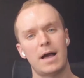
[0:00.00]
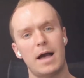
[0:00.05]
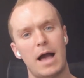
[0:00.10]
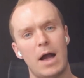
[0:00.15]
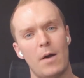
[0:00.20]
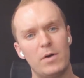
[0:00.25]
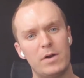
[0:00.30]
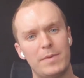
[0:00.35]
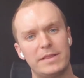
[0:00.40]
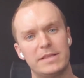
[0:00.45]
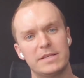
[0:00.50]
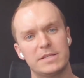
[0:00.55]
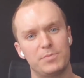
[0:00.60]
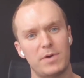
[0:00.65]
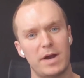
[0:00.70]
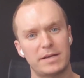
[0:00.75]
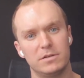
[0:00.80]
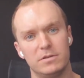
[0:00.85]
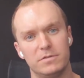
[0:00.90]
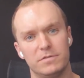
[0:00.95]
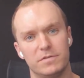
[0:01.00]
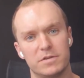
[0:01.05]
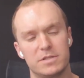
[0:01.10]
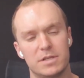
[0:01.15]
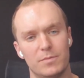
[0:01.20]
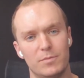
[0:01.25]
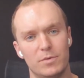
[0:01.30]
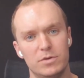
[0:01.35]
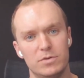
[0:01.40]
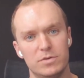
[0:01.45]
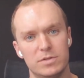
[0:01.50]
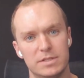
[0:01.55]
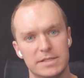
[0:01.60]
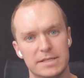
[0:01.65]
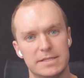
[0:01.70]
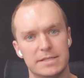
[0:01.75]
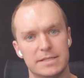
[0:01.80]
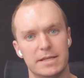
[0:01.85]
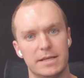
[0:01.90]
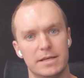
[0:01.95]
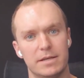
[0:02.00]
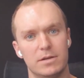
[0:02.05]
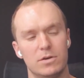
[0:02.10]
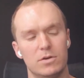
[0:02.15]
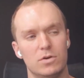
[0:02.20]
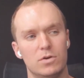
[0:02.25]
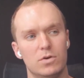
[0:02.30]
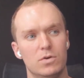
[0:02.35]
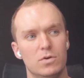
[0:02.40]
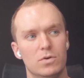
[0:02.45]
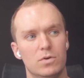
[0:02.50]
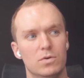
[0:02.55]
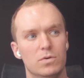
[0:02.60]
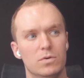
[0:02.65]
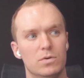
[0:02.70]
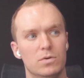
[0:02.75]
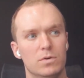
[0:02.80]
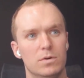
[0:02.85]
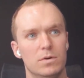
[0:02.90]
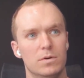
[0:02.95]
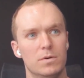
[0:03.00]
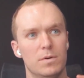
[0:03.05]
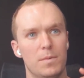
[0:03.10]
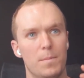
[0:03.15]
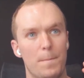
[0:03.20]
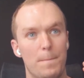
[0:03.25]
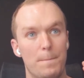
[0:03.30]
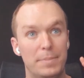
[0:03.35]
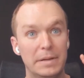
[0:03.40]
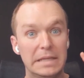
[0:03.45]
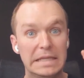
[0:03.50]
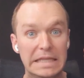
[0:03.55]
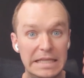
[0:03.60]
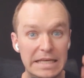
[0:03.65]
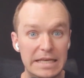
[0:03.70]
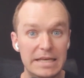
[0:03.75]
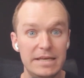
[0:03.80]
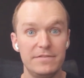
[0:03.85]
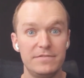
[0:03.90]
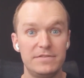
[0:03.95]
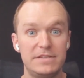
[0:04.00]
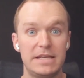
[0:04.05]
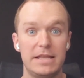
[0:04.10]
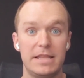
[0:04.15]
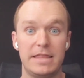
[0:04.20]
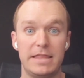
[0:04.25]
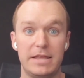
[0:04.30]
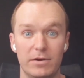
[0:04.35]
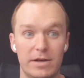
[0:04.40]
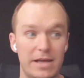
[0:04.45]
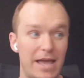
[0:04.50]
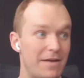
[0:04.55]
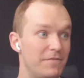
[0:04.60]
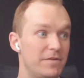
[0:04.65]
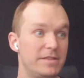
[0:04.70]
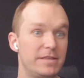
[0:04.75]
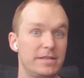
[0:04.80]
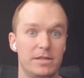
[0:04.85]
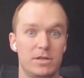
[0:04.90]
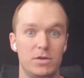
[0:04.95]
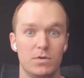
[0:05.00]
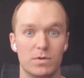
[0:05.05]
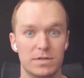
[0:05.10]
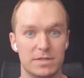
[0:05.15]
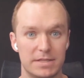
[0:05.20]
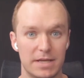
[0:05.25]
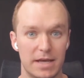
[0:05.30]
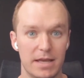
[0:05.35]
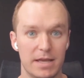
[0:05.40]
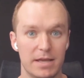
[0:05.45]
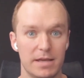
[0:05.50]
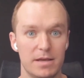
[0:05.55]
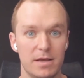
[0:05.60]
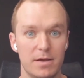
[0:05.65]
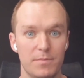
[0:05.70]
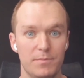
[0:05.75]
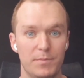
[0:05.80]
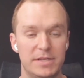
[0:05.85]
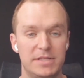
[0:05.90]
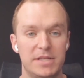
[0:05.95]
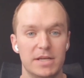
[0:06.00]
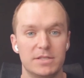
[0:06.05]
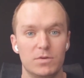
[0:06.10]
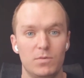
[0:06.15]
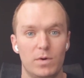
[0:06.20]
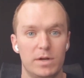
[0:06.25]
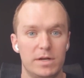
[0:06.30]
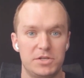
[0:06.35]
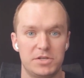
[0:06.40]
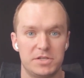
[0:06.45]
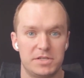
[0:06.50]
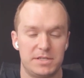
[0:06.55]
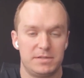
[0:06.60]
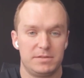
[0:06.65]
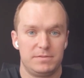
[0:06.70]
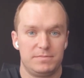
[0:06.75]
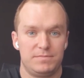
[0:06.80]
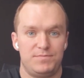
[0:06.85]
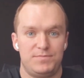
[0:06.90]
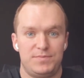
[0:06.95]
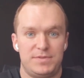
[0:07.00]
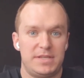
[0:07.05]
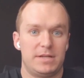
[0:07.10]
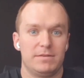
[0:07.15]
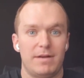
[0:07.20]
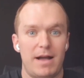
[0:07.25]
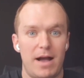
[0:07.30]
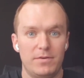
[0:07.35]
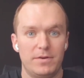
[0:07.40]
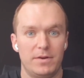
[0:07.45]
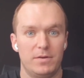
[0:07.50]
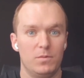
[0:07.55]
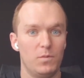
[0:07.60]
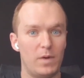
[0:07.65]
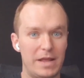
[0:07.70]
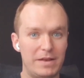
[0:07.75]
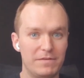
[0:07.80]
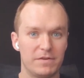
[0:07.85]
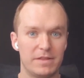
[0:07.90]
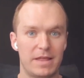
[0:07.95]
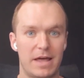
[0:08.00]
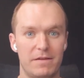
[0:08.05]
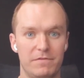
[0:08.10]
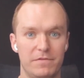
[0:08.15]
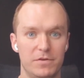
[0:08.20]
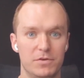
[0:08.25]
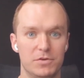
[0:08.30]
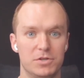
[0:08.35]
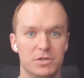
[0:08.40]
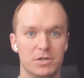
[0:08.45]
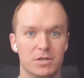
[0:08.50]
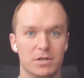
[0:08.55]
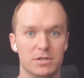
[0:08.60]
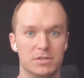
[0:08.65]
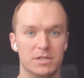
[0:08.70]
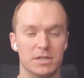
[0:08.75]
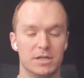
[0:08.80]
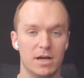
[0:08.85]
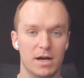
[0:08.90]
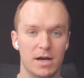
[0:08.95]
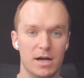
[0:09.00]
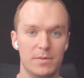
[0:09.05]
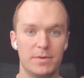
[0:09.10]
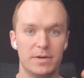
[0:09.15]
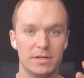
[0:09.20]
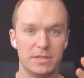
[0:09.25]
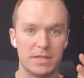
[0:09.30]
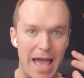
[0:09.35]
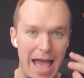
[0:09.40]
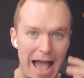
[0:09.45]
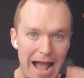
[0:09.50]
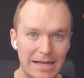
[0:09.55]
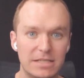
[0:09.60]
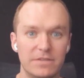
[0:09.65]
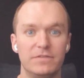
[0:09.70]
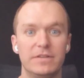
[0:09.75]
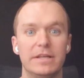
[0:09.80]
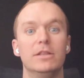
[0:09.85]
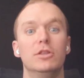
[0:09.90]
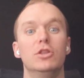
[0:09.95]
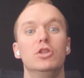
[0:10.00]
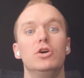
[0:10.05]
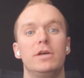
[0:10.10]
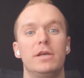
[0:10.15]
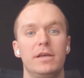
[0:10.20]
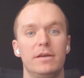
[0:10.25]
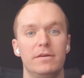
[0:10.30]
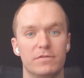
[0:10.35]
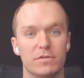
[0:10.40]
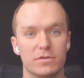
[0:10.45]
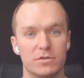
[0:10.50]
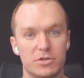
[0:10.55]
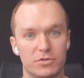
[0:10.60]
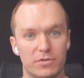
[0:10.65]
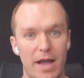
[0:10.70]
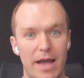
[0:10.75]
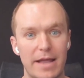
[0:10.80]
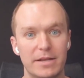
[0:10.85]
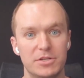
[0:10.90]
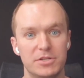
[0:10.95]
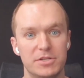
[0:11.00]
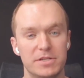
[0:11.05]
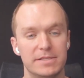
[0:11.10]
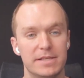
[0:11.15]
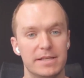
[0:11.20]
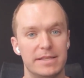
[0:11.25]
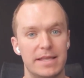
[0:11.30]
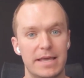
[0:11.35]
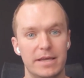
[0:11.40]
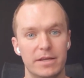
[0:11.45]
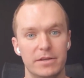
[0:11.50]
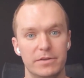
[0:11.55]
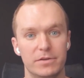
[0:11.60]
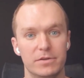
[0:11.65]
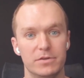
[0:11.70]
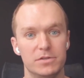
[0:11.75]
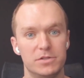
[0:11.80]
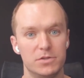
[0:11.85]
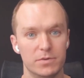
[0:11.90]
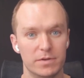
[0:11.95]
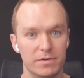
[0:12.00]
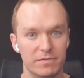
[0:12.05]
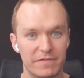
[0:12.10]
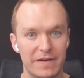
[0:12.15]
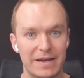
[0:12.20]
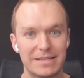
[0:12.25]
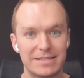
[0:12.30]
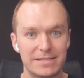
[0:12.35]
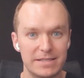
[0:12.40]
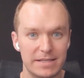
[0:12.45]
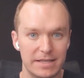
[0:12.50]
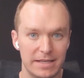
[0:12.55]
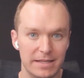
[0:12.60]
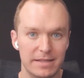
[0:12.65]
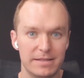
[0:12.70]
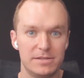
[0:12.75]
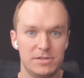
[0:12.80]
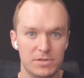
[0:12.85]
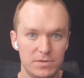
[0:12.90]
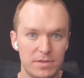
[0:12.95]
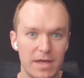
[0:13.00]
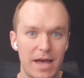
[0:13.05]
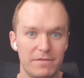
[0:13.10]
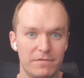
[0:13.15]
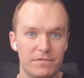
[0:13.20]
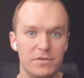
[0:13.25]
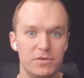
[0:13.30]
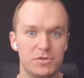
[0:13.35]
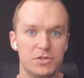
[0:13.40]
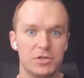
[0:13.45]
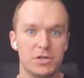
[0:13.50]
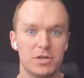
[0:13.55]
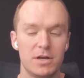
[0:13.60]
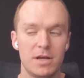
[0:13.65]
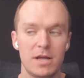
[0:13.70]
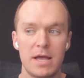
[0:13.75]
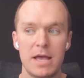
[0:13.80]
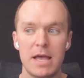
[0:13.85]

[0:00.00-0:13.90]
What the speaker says: I want to make this practical for someone who's listening who believes in theory everything that you are saying, but doesn't want to just sit around and wait for that future to come and is actively looking for strategies that they can use to invest into that future.